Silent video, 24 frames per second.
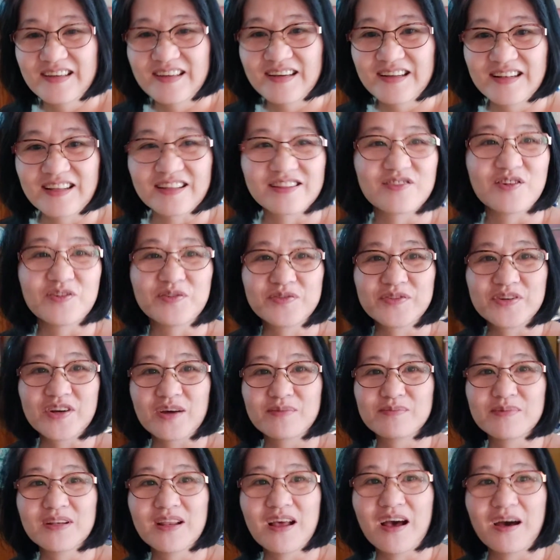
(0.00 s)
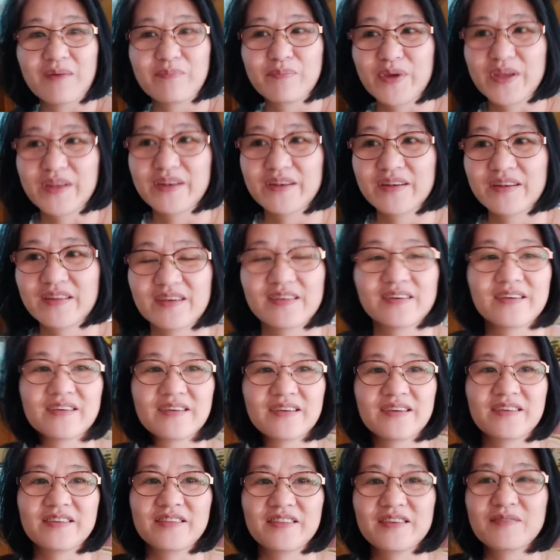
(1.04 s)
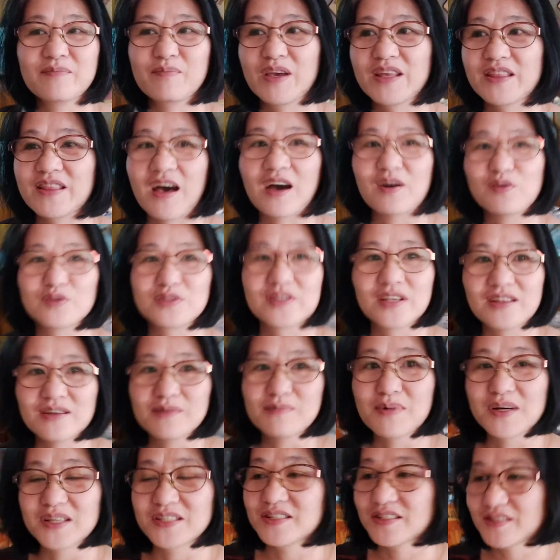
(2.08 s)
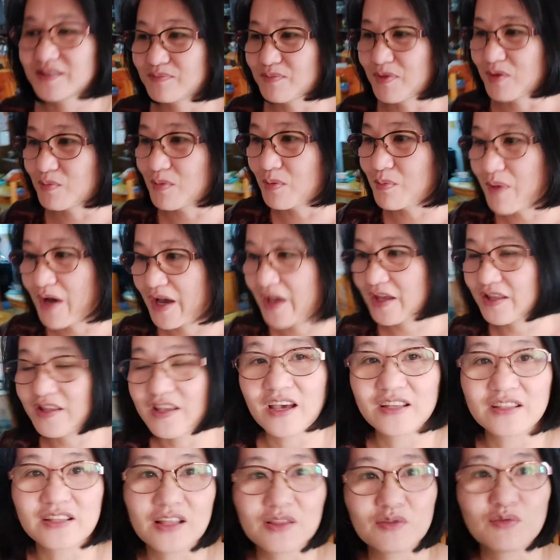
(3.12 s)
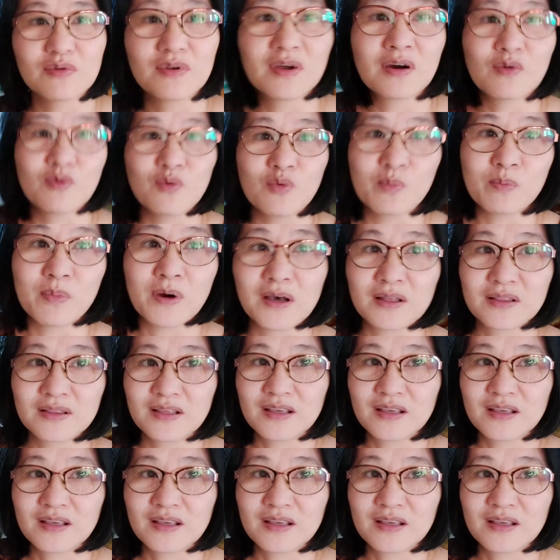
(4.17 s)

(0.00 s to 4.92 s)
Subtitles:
A lot of trouble happened. I think may tao sa labas. Magbabayad yata to ng upa.